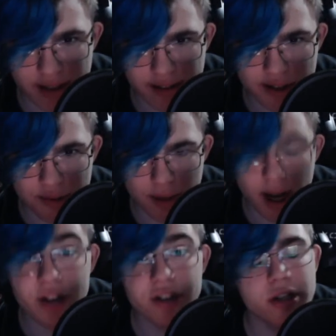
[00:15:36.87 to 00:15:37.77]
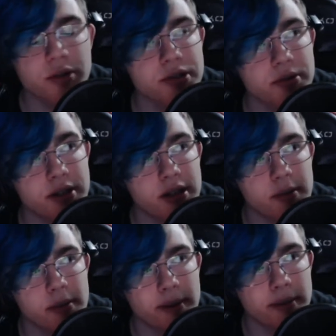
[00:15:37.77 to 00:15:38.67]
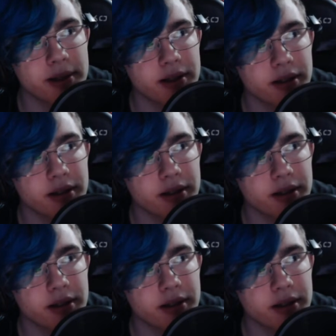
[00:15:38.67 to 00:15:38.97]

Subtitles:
That's actually no. Someone did call me Bubba.